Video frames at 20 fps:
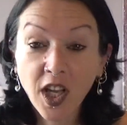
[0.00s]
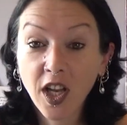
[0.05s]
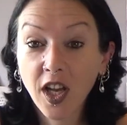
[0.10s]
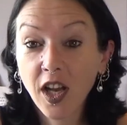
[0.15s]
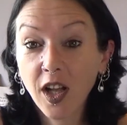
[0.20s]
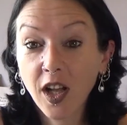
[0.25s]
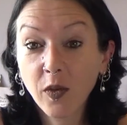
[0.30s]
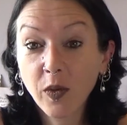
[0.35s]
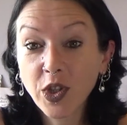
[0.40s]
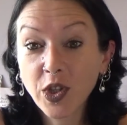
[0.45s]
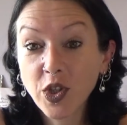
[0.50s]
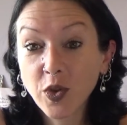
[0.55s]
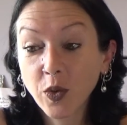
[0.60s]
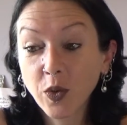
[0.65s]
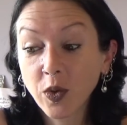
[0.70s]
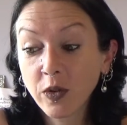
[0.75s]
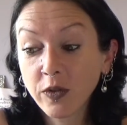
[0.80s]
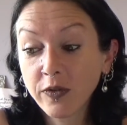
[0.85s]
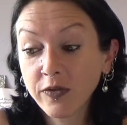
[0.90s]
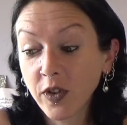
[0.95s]
I wish you
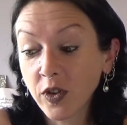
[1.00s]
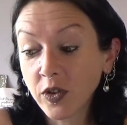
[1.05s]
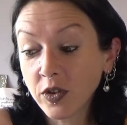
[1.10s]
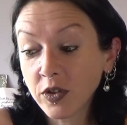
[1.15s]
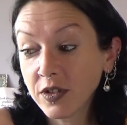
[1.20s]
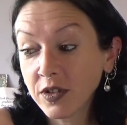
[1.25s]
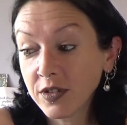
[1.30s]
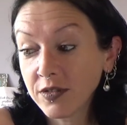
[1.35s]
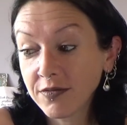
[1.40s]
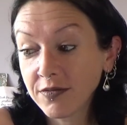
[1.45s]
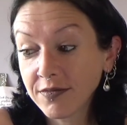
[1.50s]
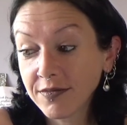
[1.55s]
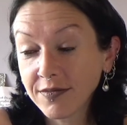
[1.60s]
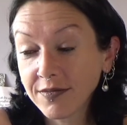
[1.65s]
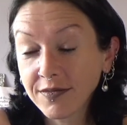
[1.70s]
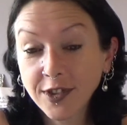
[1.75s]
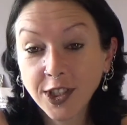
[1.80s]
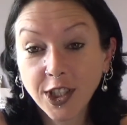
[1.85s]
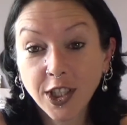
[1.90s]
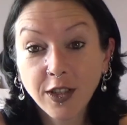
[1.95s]
all fond
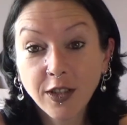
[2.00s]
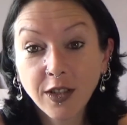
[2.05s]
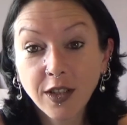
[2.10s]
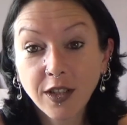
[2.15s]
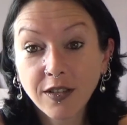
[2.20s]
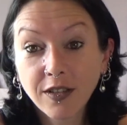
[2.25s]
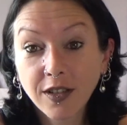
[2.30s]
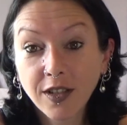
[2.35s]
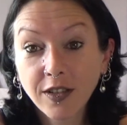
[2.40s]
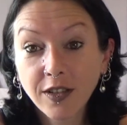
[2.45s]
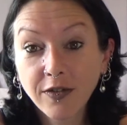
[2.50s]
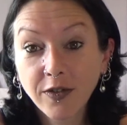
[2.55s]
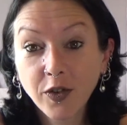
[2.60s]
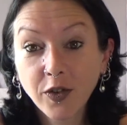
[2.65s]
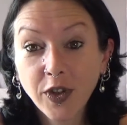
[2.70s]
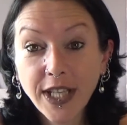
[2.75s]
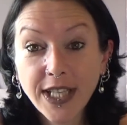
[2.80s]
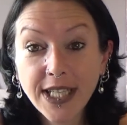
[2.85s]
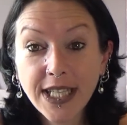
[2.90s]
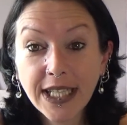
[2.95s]

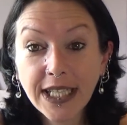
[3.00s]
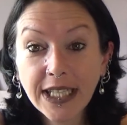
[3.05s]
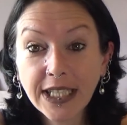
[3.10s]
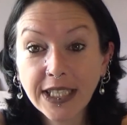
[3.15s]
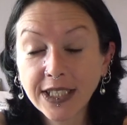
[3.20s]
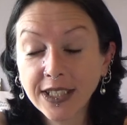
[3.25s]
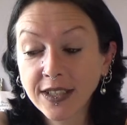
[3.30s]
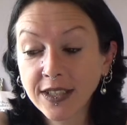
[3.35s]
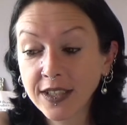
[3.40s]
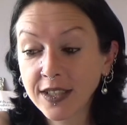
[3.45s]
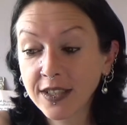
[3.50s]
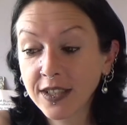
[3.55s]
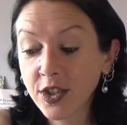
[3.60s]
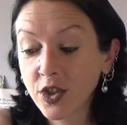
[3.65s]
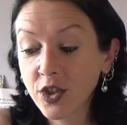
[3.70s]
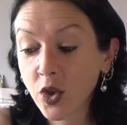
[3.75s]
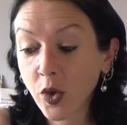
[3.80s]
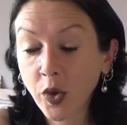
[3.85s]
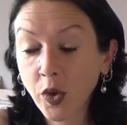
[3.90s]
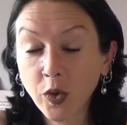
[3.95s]
knitting, and
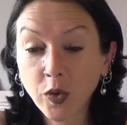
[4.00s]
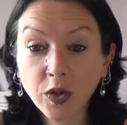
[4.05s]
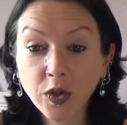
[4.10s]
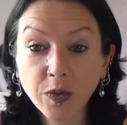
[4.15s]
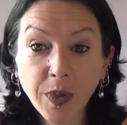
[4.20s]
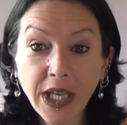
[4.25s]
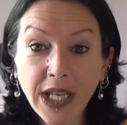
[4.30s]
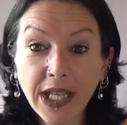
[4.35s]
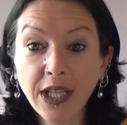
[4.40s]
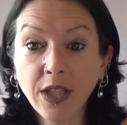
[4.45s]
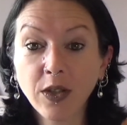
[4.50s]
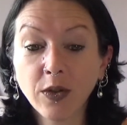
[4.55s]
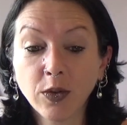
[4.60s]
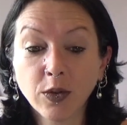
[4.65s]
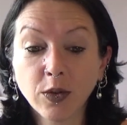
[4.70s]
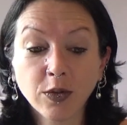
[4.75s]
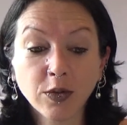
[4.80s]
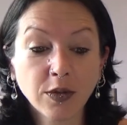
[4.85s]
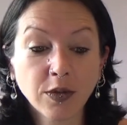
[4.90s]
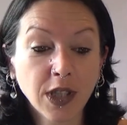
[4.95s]
enjoy your spinning
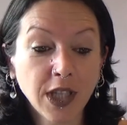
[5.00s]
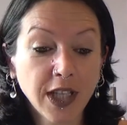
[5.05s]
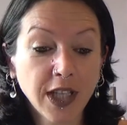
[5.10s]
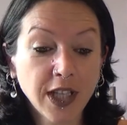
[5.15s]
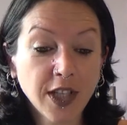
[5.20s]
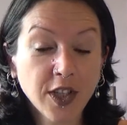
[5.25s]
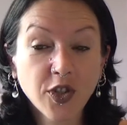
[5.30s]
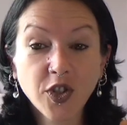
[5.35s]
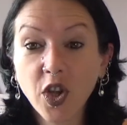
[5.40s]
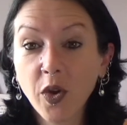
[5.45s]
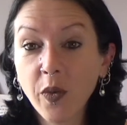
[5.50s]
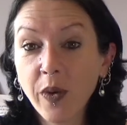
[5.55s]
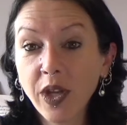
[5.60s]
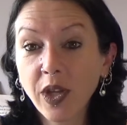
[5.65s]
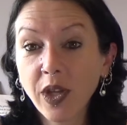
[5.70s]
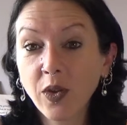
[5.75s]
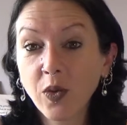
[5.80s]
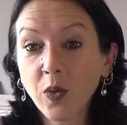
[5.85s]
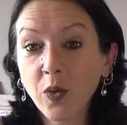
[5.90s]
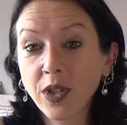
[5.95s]
or
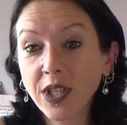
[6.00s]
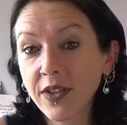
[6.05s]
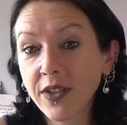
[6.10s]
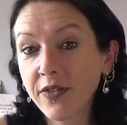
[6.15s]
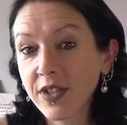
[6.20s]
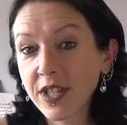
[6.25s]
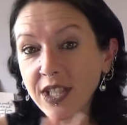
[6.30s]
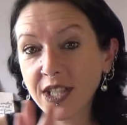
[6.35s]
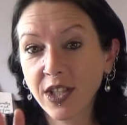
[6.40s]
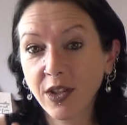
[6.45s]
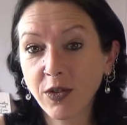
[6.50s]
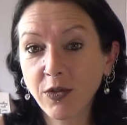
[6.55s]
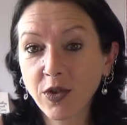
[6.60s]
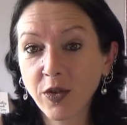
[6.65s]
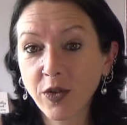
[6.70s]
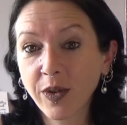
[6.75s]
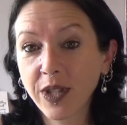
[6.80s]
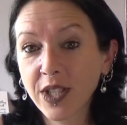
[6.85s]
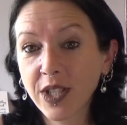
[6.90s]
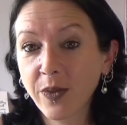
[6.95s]
sewing or whatever it is that you're
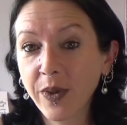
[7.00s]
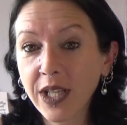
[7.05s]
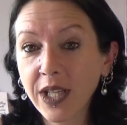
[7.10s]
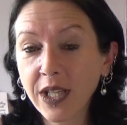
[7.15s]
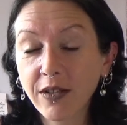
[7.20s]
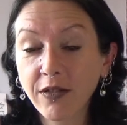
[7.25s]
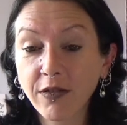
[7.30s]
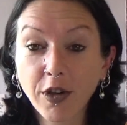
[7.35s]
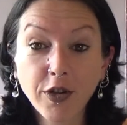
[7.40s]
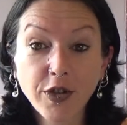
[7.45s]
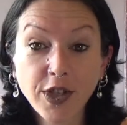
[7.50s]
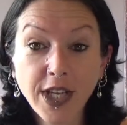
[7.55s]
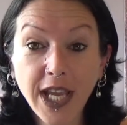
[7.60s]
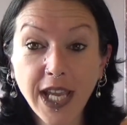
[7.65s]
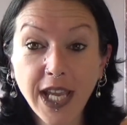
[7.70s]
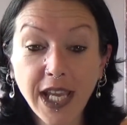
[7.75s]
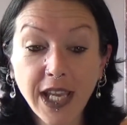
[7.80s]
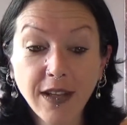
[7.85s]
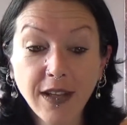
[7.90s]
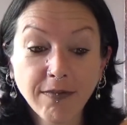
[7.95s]
doing this week.
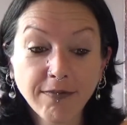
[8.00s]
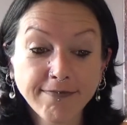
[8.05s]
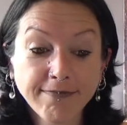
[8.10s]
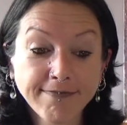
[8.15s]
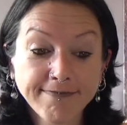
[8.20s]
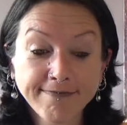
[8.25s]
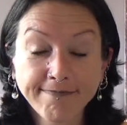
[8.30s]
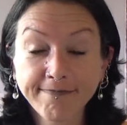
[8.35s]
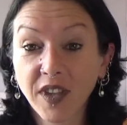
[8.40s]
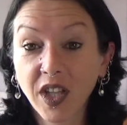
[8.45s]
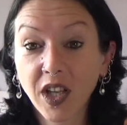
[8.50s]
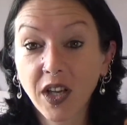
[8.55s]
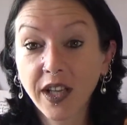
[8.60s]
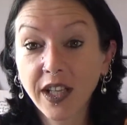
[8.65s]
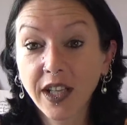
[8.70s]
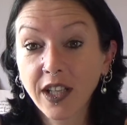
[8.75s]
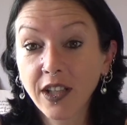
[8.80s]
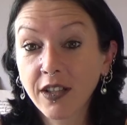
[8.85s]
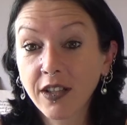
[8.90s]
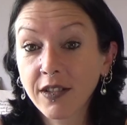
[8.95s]
Crochet,
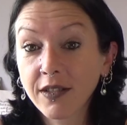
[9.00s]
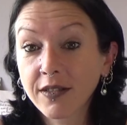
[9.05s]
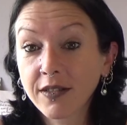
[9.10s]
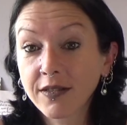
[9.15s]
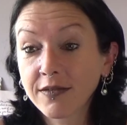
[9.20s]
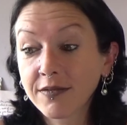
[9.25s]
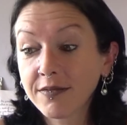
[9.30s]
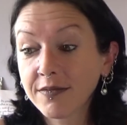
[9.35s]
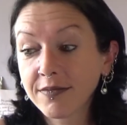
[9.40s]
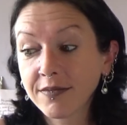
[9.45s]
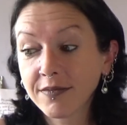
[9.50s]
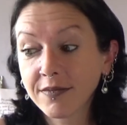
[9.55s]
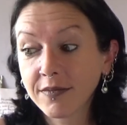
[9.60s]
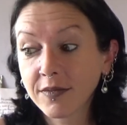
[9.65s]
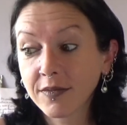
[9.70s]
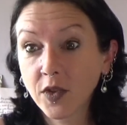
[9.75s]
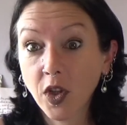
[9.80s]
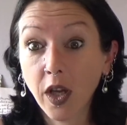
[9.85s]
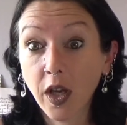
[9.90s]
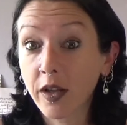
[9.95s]
dyeing yarn,
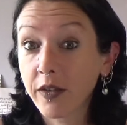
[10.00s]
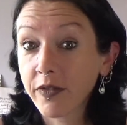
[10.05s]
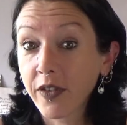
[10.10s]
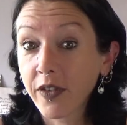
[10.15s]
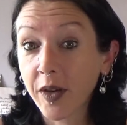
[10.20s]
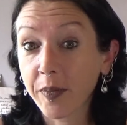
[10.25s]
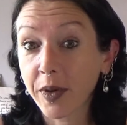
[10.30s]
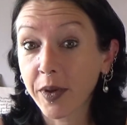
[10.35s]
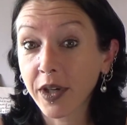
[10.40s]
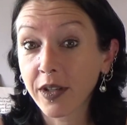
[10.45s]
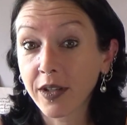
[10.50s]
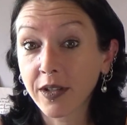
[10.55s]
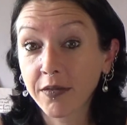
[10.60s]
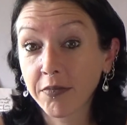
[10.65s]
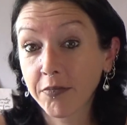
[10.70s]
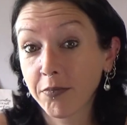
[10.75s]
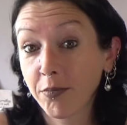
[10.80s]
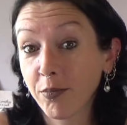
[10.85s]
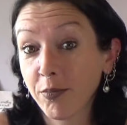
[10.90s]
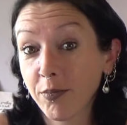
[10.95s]
dyeing fabric,
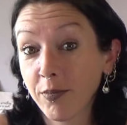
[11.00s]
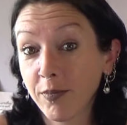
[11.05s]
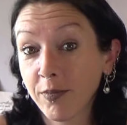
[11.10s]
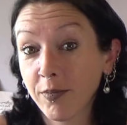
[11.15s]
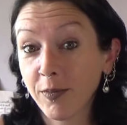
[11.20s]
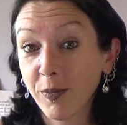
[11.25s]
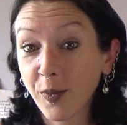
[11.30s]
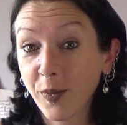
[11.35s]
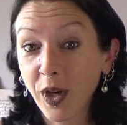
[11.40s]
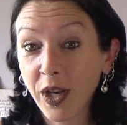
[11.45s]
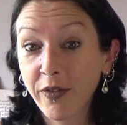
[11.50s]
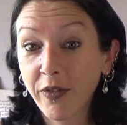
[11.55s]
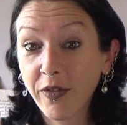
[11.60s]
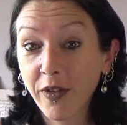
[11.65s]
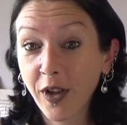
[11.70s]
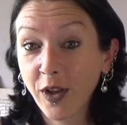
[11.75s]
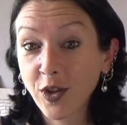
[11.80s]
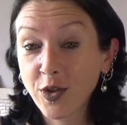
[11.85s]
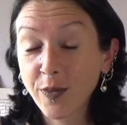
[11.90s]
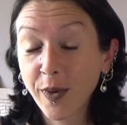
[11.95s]
whatever
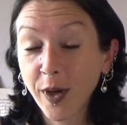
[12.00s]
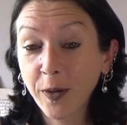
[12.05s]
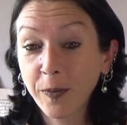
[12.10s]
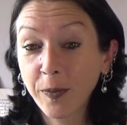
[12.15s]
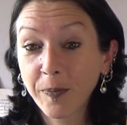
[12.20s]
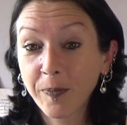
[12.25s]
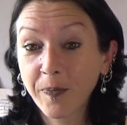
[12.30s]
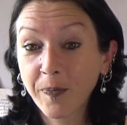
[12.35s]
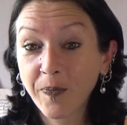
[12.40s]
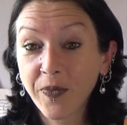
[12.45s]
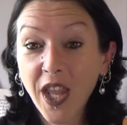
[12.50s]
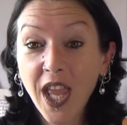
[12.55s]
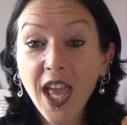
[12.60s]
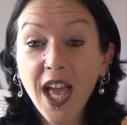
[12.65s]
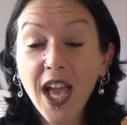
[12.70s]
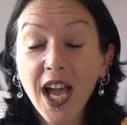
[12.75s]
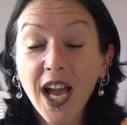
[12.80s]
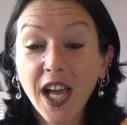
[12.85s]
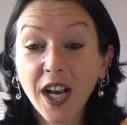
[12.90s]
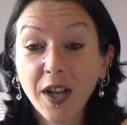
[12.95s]
floats your boat.
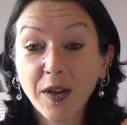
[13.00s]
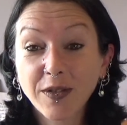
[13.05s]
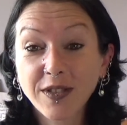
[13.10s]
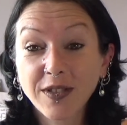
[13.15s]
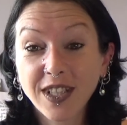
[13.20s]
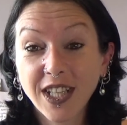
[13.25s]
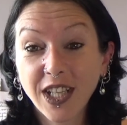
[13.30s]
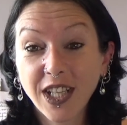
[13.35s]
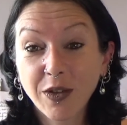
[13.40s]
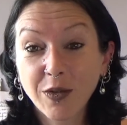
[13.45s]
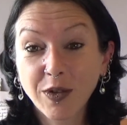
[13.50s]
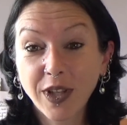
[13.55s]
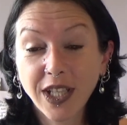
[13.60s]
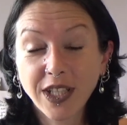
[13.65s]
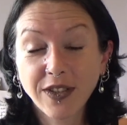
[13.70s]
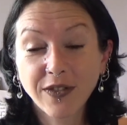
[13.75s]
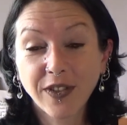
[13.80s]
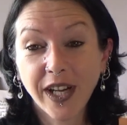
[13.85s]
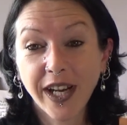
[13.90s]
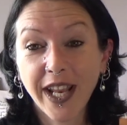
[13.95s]
And I'll see you all
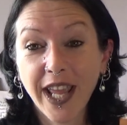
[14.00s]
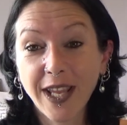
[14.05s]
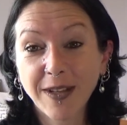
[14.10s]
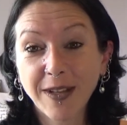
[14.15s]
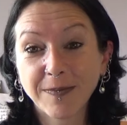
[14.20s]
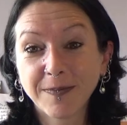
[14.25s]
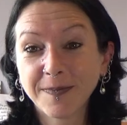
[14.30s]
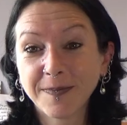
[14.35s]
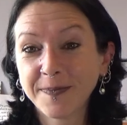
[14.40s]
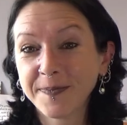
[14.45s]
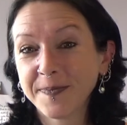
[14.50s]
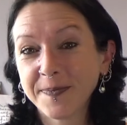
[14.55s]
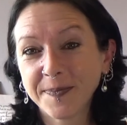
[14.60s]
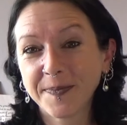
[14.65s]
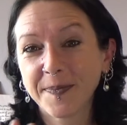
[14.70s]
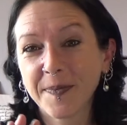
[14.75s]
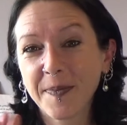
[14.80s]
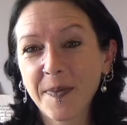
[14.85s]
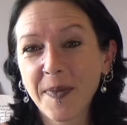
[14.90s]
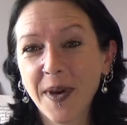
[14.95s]
next Friday.
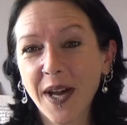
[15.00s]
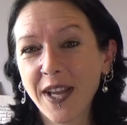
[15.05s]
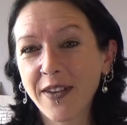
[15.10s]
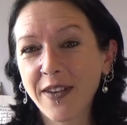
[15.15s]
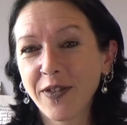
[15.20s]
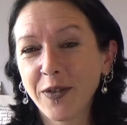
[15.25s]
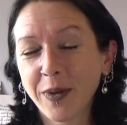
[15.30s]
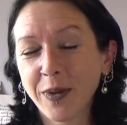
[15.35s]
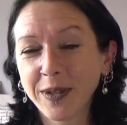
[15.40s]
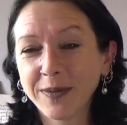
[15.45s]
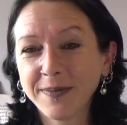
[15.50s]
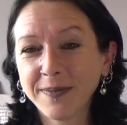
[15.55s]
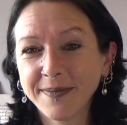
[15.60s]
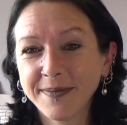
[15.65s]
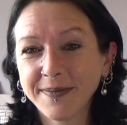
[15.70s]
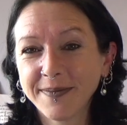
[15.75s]
Bye everyone.